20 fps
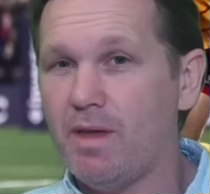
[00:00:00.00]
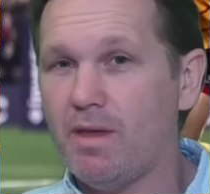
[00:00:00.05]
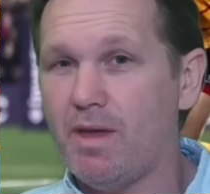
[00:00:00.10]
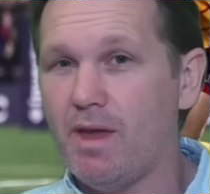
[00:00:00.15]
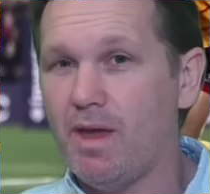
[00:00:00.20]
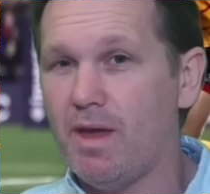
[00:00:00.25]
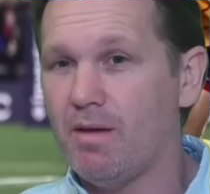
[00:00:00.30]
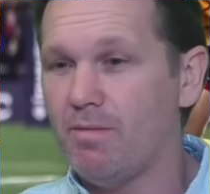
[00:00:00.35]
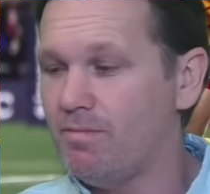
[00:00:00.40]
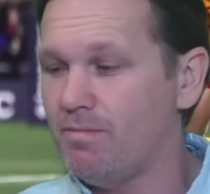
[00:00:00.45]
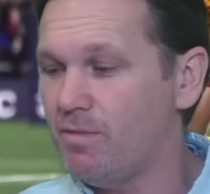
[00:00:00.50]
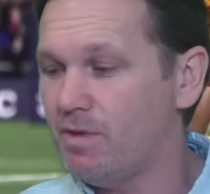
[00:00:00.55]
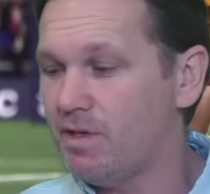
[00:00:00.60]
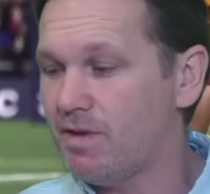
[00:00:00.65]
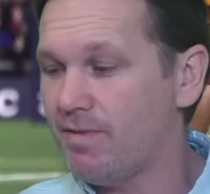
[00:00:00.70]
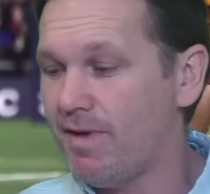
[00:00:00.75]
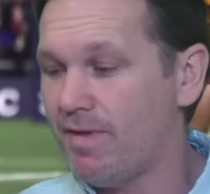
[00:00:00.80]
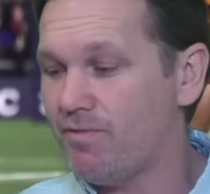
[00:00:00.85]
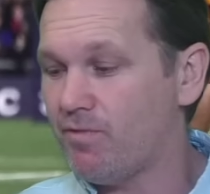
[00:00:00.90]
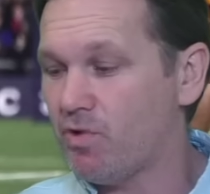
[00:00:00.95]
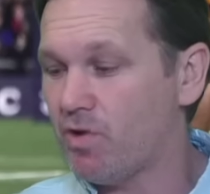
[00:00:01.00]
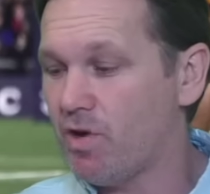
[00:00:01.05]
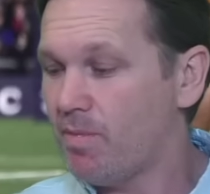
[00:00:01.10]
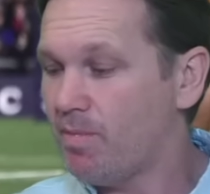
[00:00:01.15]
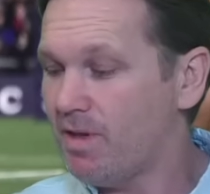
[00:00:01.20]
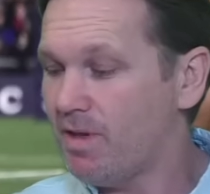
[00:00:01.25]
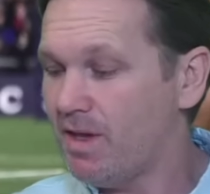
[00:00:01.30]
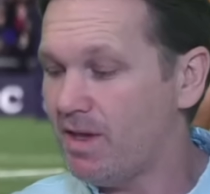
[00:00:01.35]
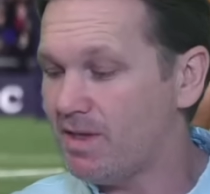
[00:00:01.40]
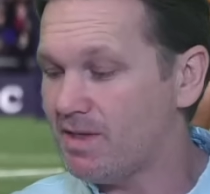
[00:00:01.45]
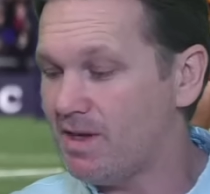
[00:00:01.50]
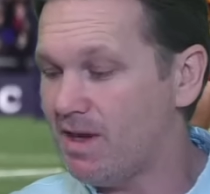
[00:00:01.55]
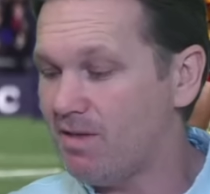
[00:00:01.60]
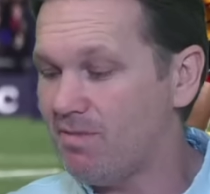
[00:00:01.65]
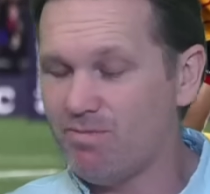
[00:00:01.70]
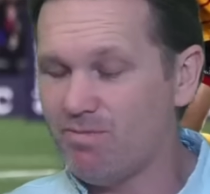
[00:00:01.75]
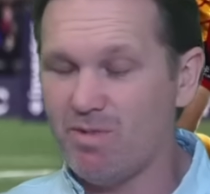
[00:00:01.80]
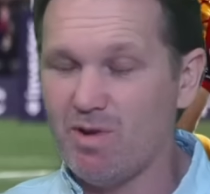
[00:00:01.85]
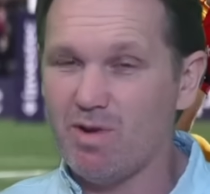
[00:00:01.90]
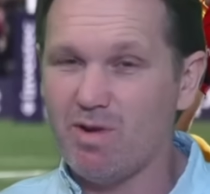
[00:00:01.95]
kit, which they've had for a couple of years now.
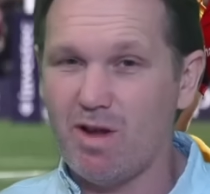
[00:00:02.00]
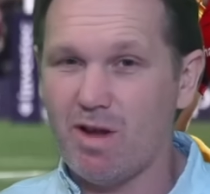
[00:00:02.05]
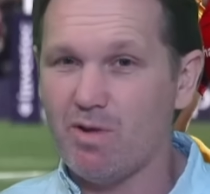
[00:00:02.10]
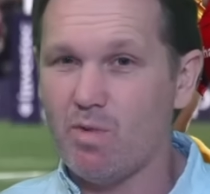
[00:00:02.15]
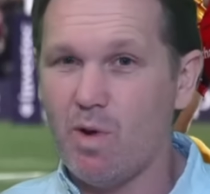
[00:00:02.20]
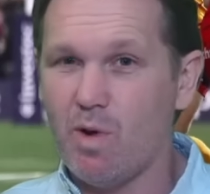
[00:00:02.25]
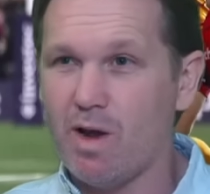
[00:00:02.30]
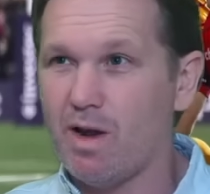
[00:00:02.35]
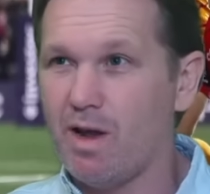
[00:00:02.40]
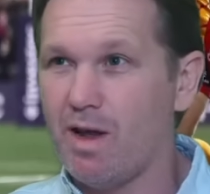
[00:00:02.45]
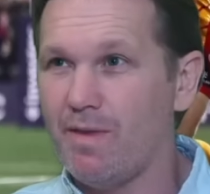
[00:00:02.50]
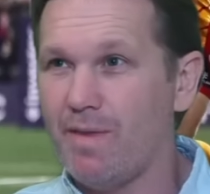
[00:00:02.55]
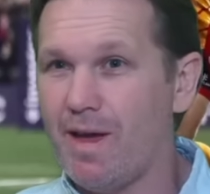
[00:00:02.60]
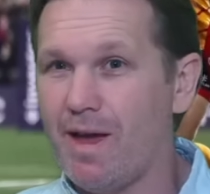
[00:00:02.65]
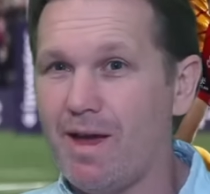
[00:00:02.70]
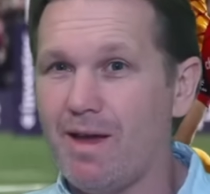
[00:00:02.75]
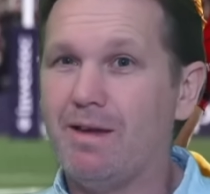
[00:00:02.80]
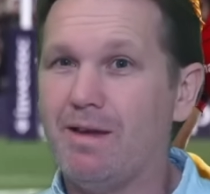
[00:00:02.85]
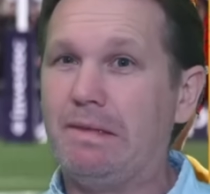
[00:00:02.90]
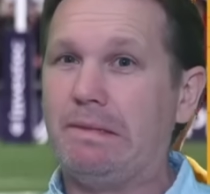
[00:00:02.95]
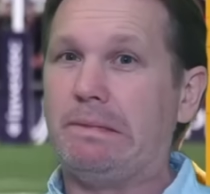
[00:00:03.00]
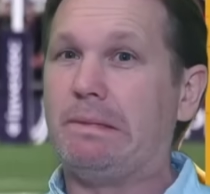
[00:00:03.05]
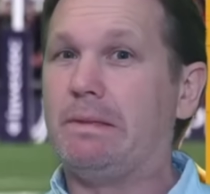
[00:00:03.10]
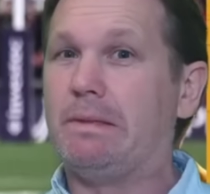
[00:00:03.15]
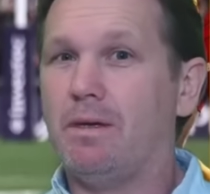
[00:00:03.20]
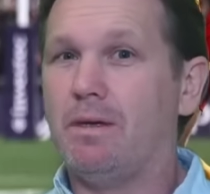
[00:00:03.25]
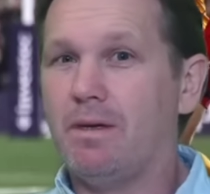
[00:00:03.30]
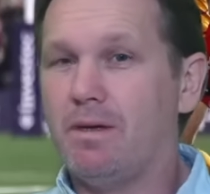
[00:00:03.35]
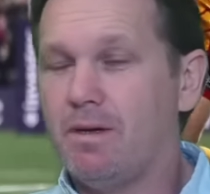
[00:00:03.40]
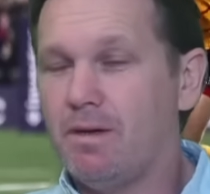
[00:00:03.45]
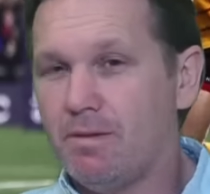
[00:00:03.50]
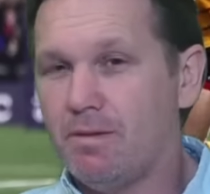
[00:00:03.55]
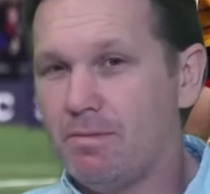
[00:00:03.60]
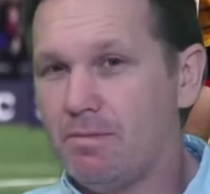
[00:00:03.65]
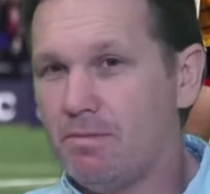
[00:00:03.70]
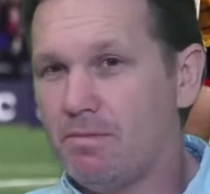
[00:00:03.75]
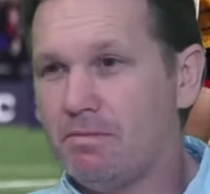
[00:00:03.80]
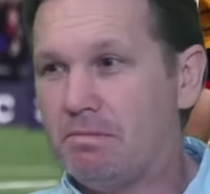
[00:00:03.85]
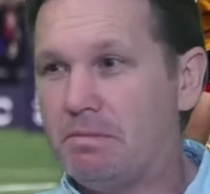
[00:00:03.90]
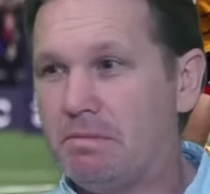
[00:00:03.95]
I quite like that.
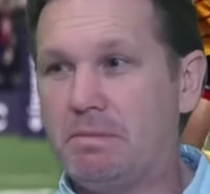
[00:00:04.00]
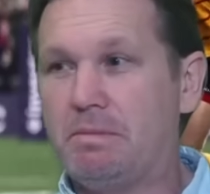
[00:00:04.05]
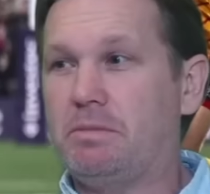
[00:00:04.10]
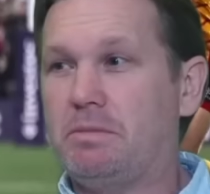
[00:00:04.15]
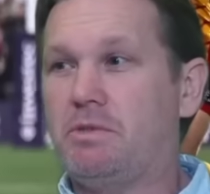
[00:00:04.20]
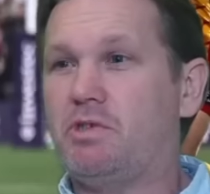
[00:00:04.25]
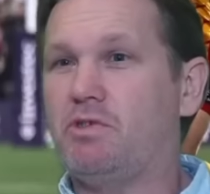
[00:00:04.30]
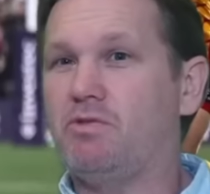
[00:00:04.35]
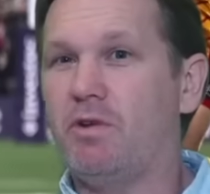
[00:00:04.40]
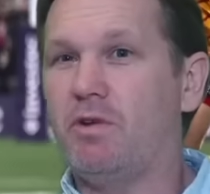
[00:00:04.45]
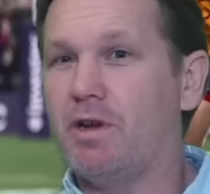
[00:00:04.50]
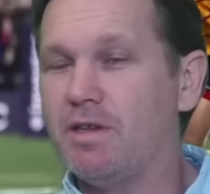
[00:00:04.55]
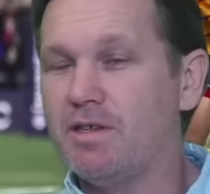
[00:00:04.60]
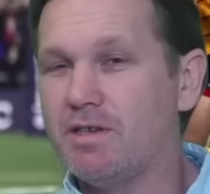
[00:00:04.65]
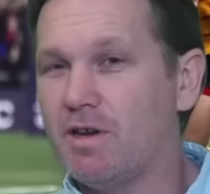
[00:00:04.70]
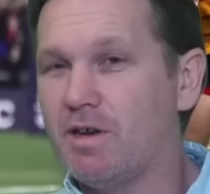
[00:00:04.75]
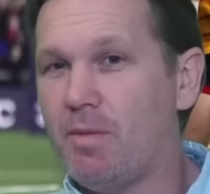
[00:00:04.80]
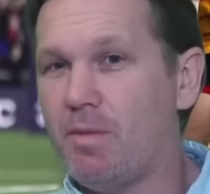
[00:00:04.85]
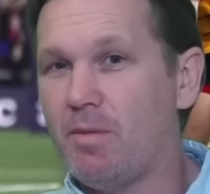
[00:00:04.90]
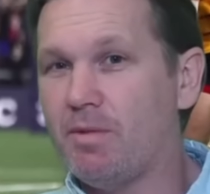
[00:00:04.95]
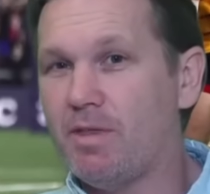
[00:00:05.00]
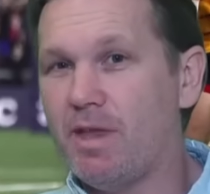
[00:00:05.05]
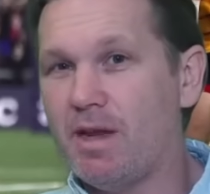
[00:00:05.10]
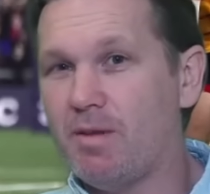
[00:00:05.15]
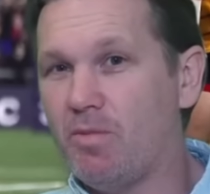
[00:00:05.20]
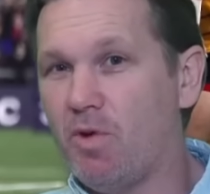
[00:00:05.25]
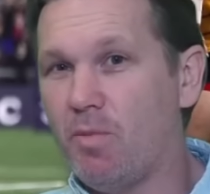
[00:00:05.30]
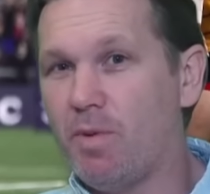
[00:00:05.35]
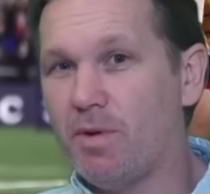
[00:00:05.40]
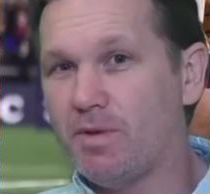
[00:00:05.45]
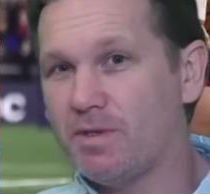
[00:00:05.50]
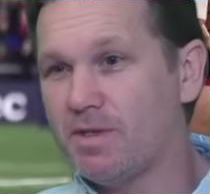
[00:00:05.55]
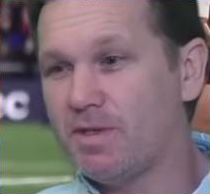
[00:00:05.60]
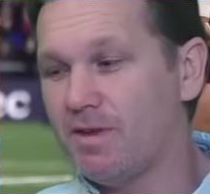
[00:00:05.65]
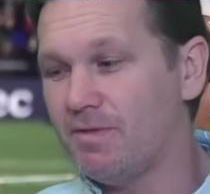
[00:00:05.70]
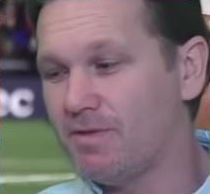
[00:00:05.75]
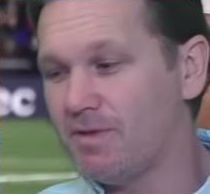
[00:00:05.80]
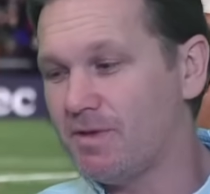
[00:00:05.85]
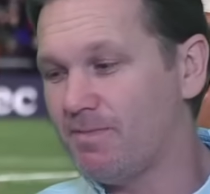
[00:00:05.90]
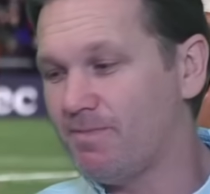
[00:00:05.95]
Struggling to come up with any more
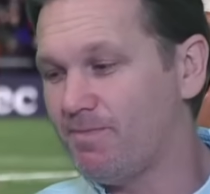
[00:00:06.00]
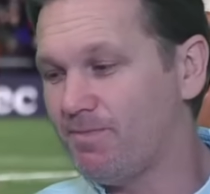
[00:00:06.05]
positives.